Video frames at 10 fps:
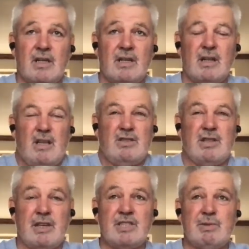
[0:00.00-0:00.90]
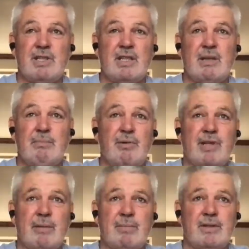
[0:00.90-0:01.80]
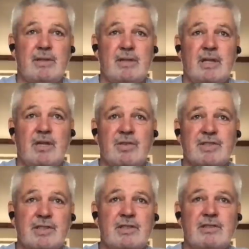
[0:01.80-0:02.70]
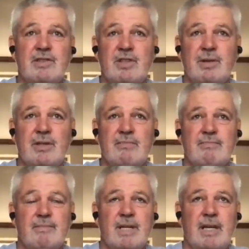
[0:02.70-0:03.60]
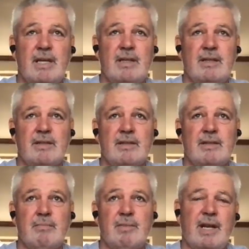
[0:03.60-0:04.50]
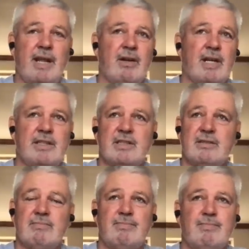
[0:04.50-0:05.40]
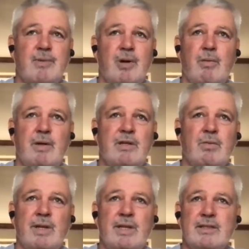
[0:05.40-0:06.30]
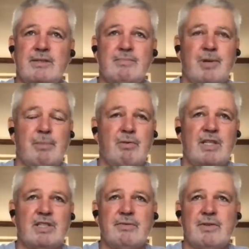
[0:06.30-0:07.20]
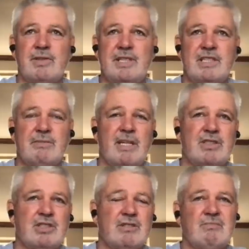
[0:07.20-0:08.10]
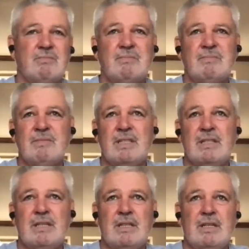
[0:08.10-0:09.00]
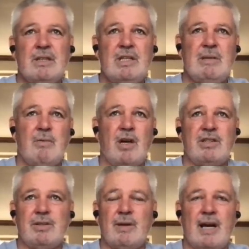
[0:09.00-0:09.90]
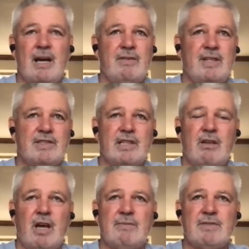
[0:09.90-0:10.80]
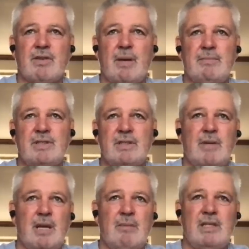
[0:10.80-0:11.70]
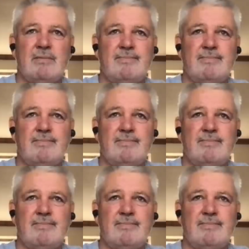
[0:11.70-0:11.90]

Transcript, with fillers: those are the things we did, and you built up a, a resistance to it. And, and but nowadays, probably in a week's preparation for a test match, you might do half a dozen live scrums and maybe